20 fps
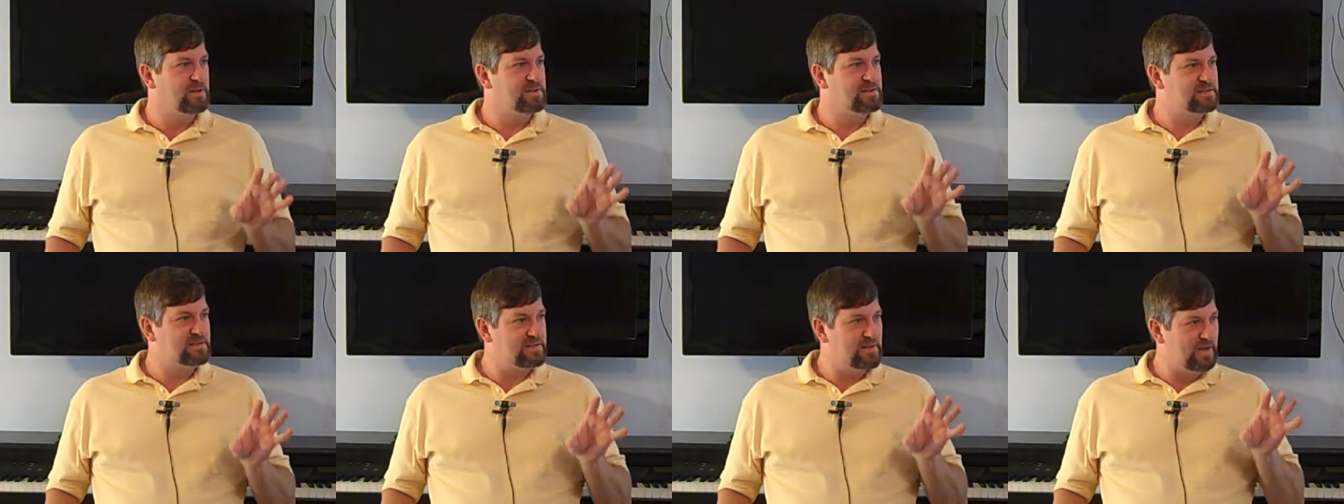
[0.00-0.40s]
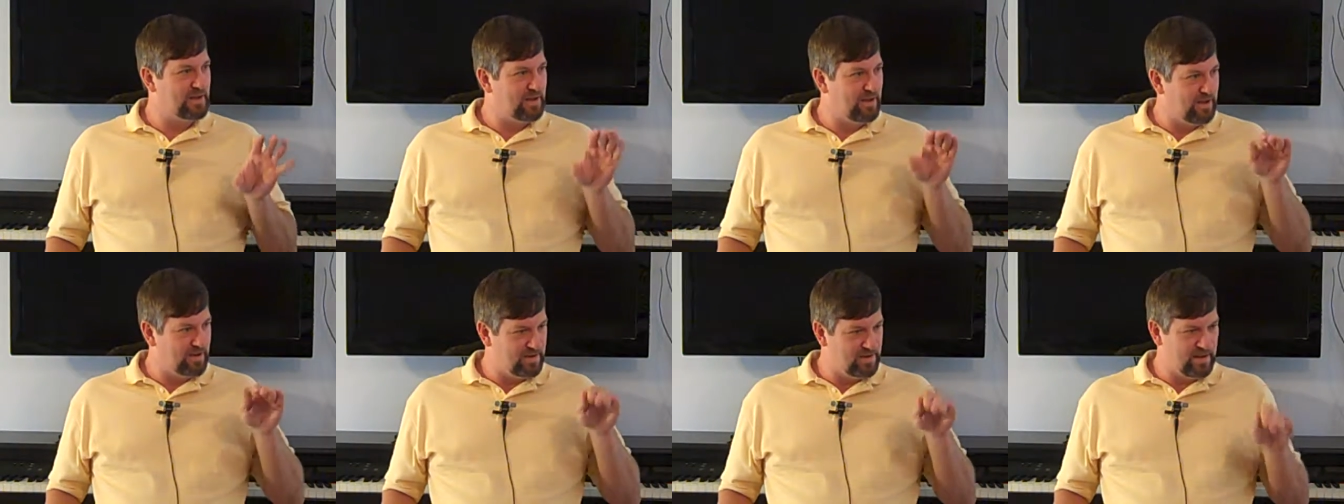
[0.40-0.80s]

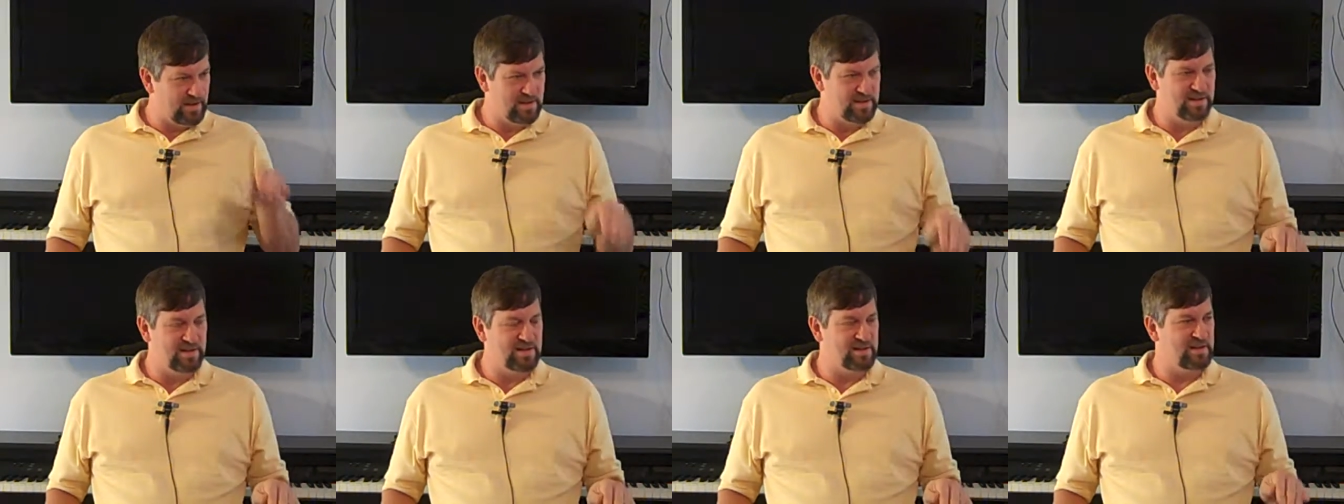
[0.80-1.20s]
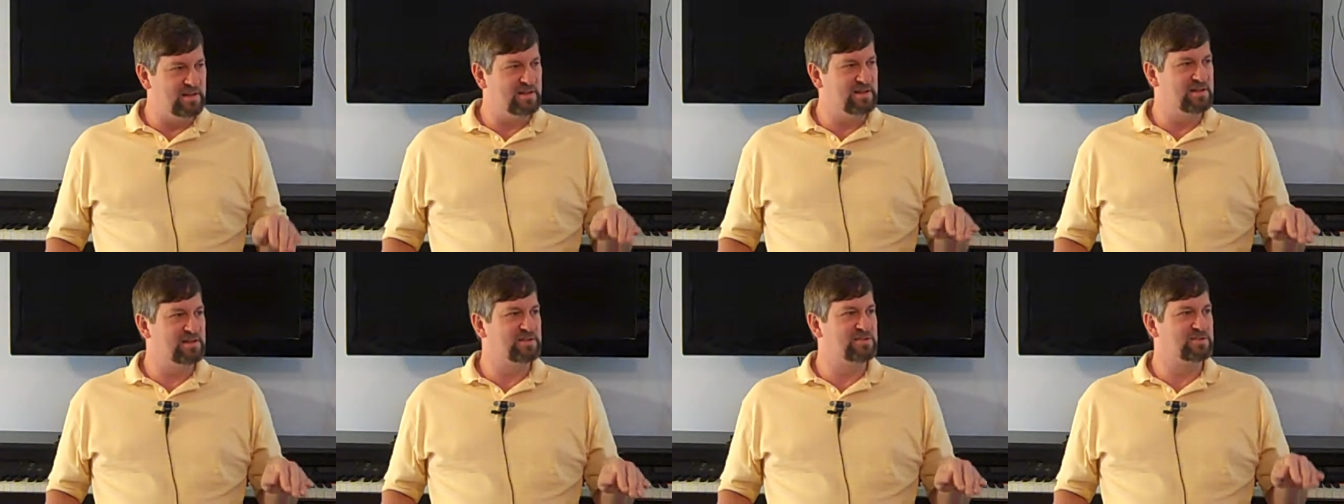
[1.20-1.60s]
set up in
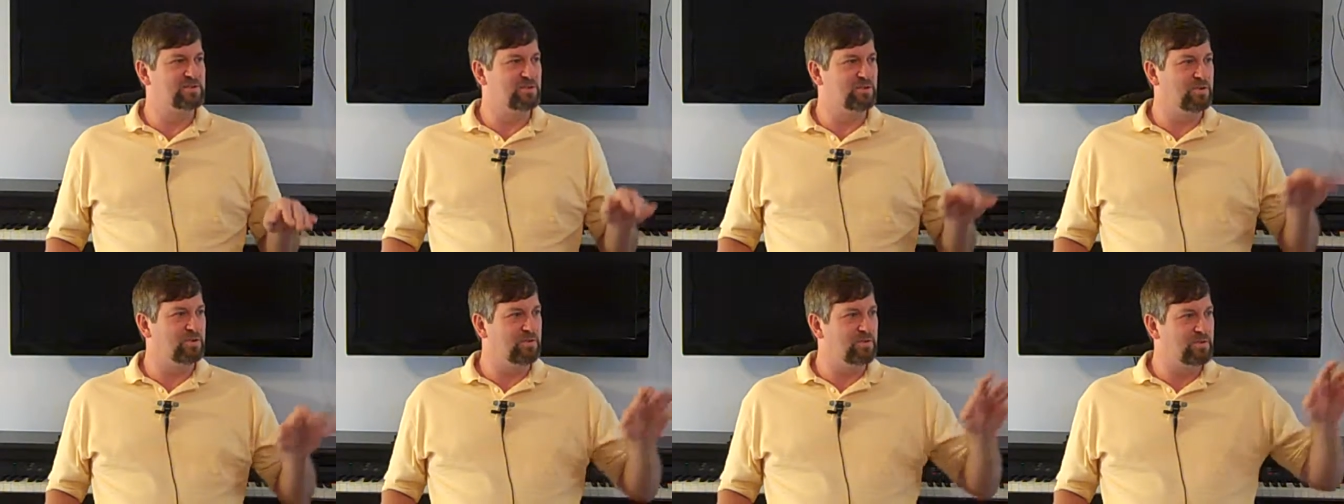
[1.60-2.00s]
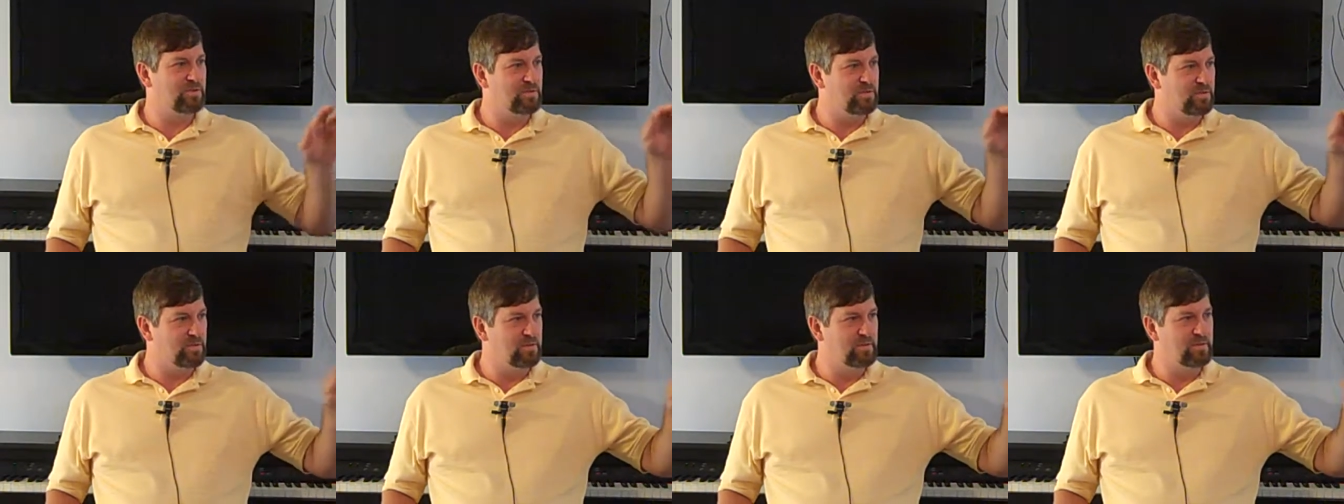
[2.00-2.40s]
this
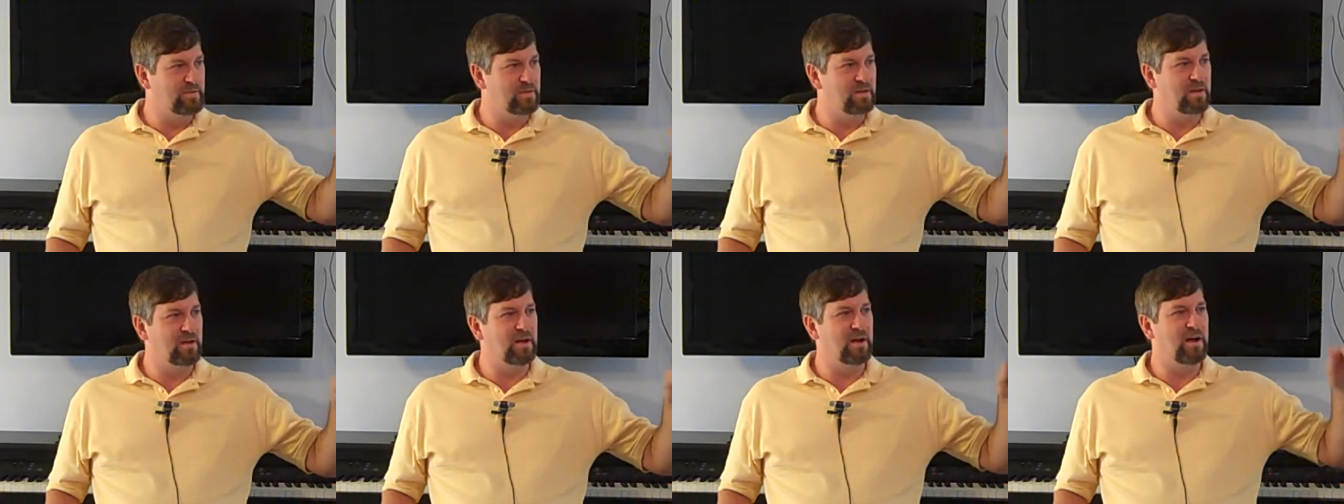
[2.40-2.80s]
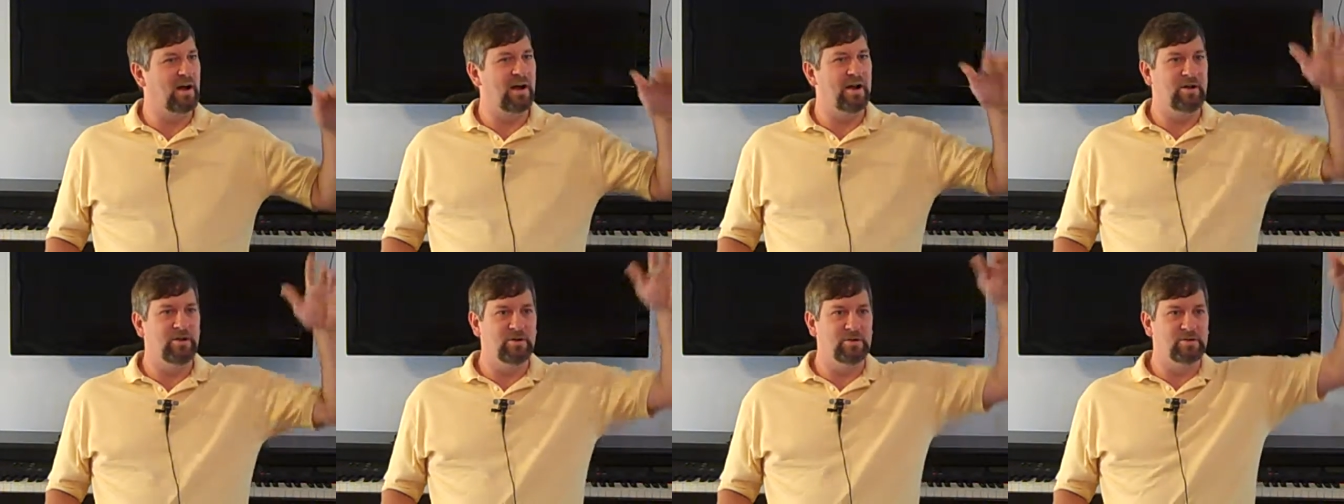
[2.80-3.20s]
earth, the
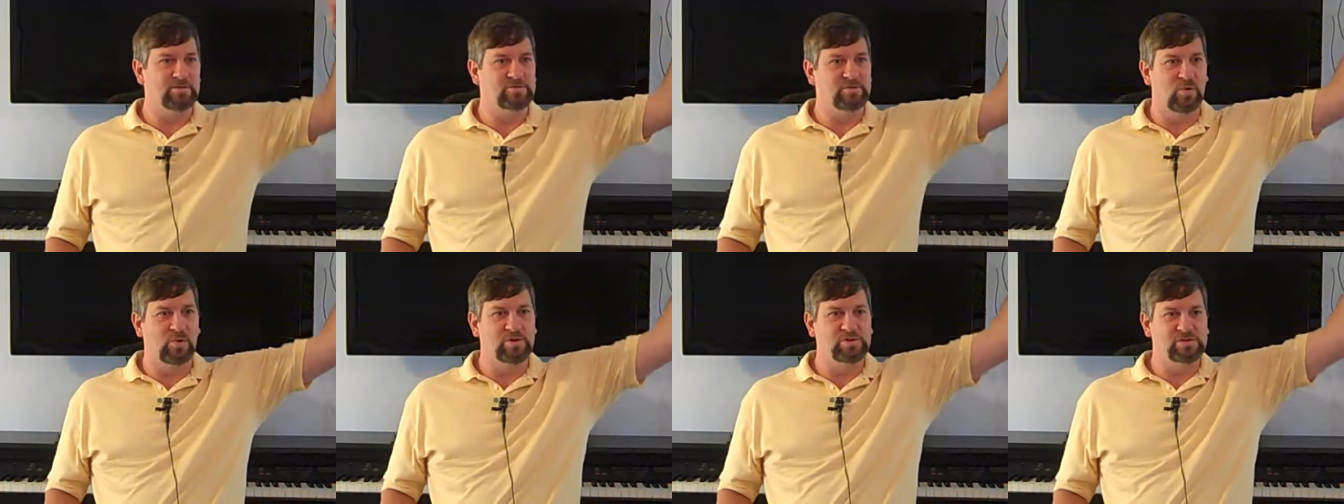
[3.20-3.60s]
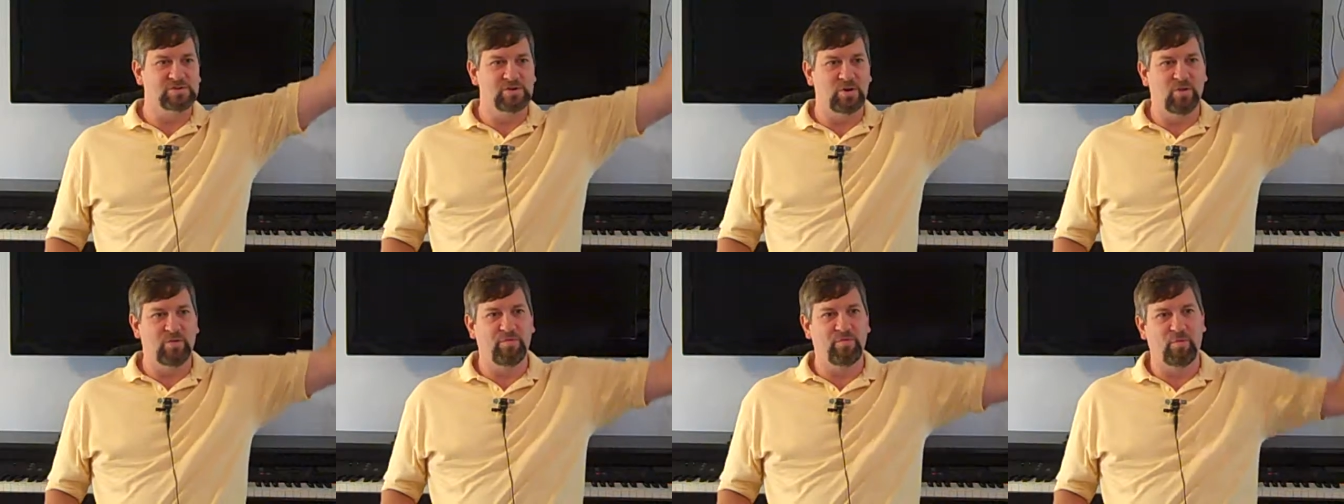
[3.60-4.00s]
higher, so on and
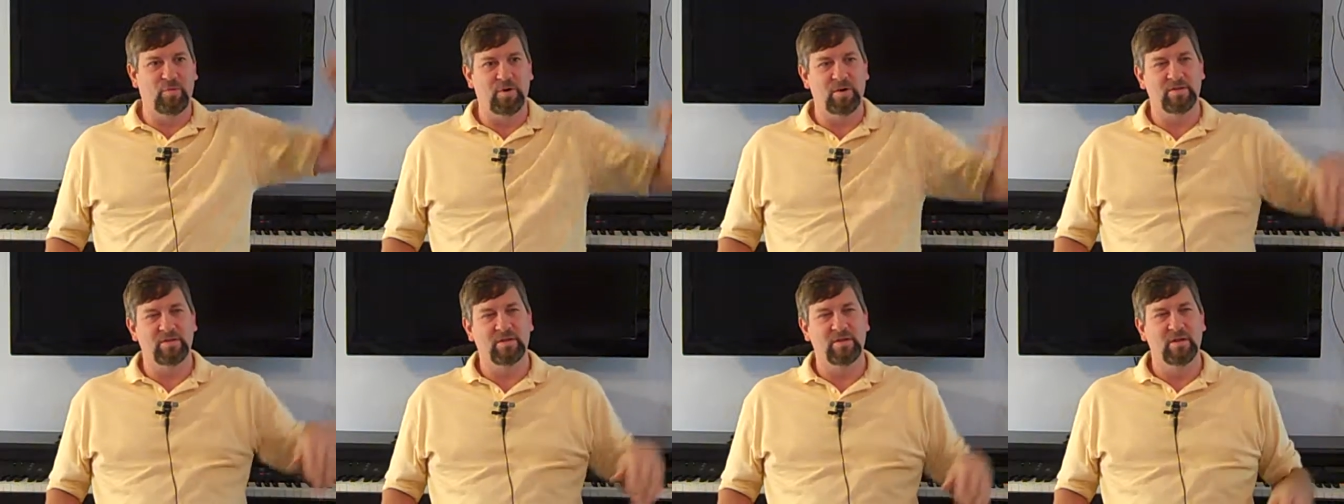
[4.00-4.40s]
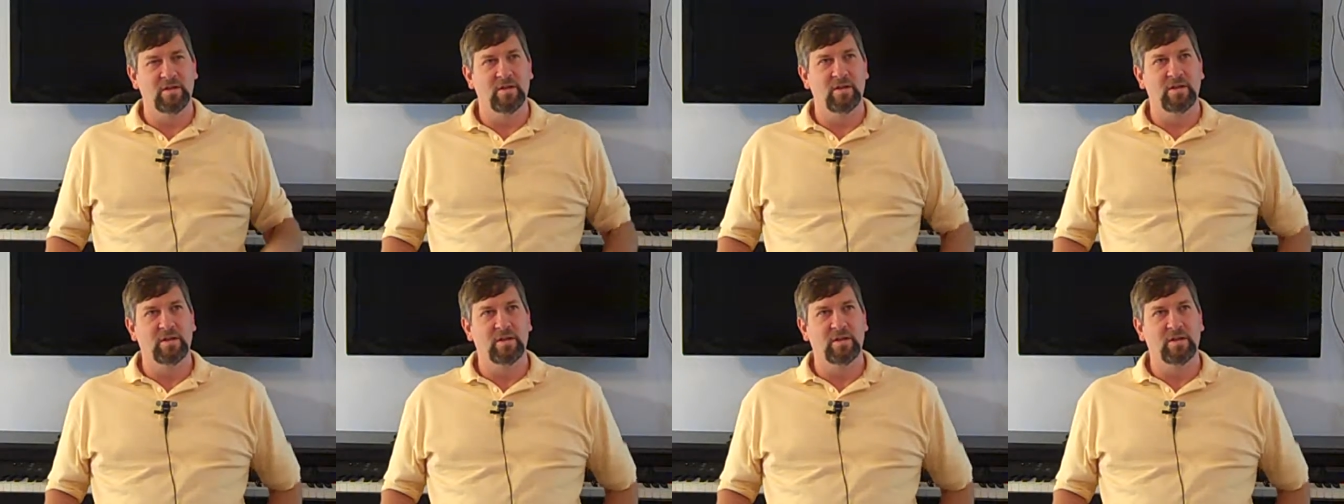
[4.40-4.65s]
so forth.